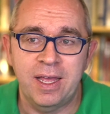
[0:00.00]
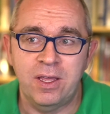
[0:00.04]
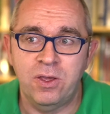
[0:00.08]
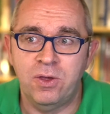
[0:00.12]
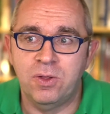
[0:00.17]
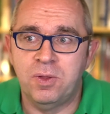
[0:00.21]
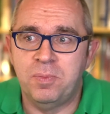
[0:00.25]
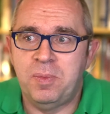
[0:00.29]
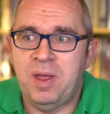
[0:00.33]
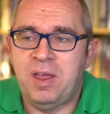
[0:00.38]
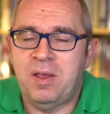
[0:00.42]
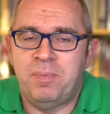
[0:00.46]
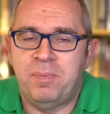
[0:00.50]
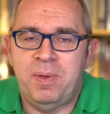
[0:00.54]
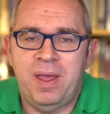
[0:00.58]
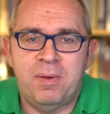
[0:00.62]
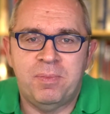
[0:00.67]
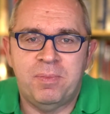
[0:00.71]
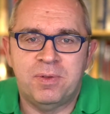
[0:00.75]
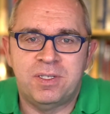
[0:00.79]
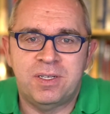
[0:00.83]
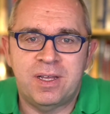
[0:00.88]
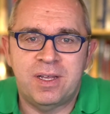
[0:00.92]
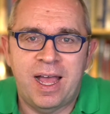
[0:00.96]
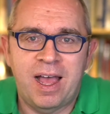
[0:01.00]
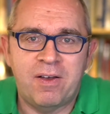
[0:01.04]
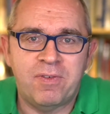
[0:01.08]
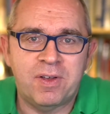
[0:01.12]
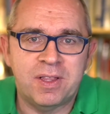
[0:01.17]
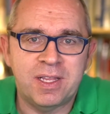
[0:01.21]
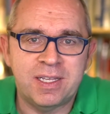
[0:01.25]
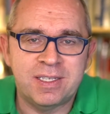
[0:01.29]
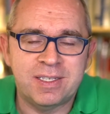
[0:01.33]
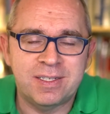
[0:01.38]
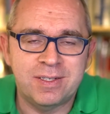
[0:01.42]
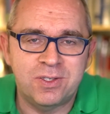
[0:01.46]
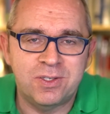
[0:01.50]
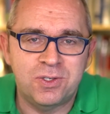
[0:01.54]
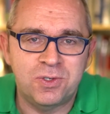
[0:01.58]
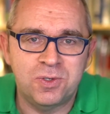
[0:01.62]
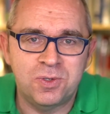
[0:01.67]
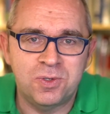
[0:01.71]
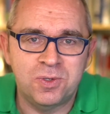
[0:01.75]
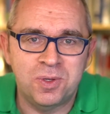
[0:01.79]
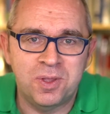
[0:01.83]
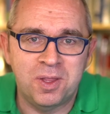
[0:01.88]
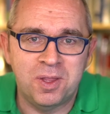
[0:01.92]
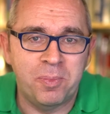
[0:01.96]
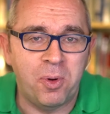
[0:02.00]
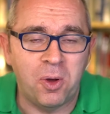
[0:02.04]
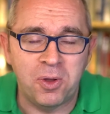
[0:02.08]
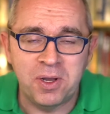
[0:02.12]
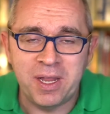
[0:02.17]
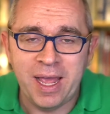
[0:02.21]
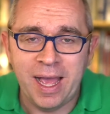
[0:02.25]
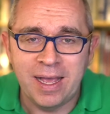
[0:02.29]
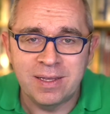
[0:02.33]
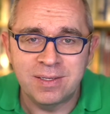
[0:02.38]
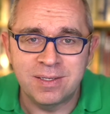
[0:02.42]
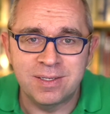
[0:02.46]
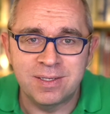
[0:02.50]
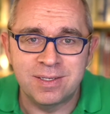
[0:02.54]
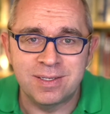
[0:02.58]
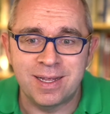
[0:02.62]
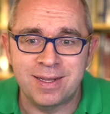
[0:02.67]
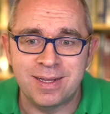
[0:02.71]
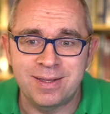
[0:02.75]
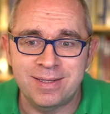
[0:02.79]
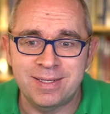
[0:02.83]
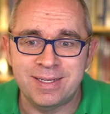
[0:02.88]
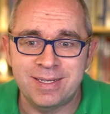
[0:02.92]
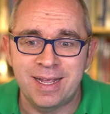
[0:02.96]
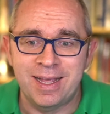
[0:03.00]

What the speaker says: You'll be able to have a listen to the podcasts and